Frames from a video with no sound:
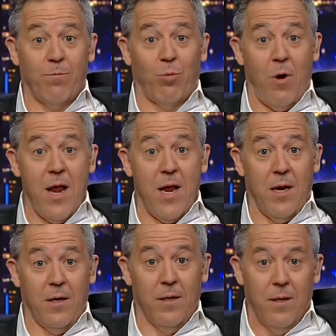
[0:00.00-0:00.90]

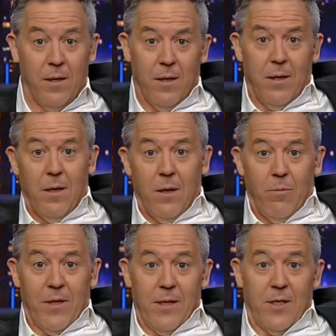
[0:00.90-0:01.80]
brain,
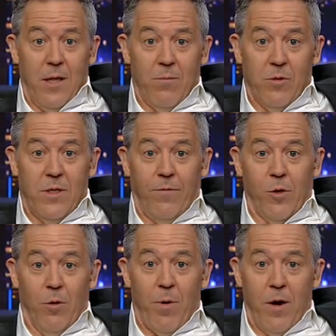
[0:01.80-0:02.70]
but they say the most
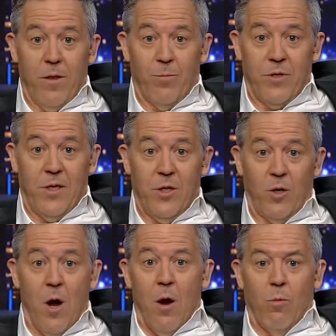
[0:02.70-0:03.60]
difficult part of the
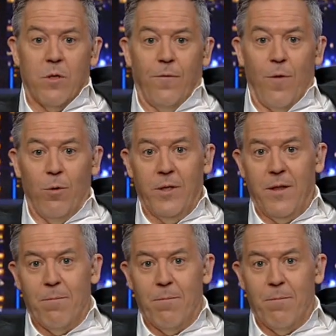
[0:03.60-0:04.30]
procedure was folding the